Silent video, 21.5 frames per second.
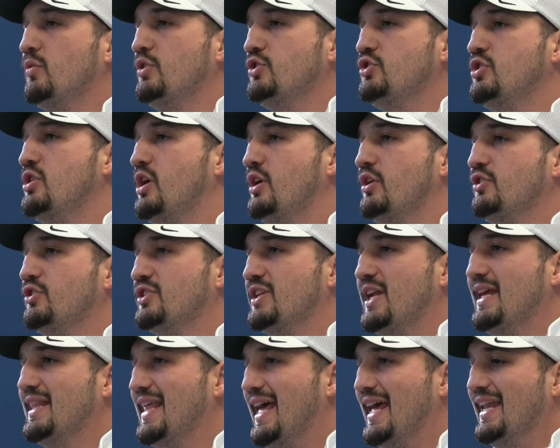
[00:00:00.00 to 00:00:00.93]
I want you to
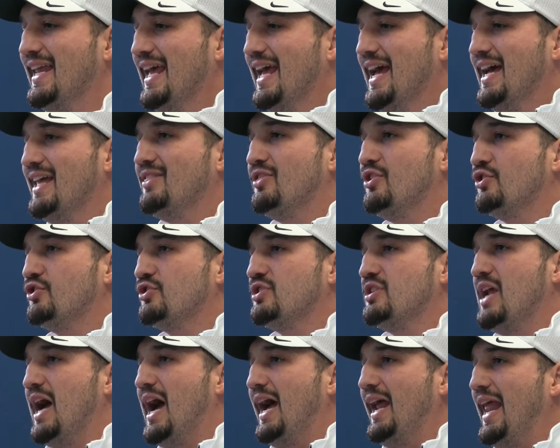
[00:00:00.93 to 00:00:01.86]
understand that
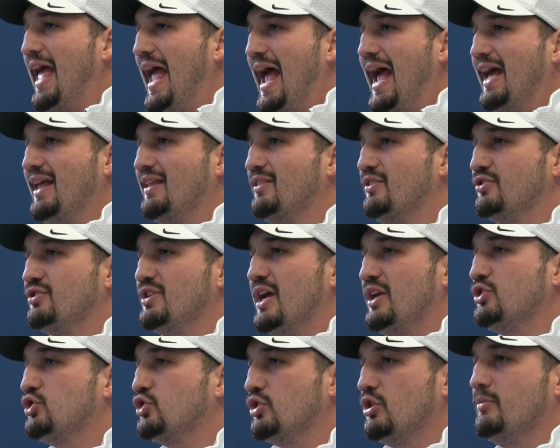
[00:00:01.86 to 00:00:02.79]
there's
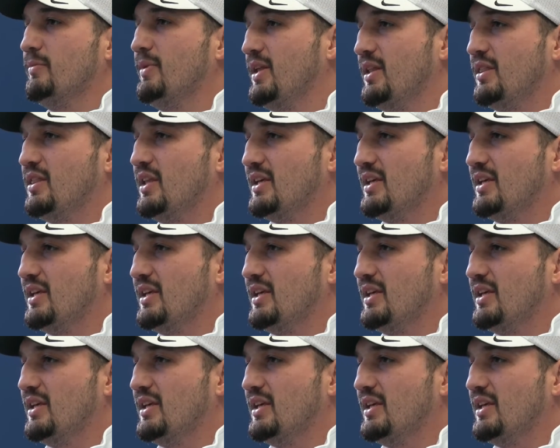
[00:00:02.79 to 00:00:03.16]
not so many,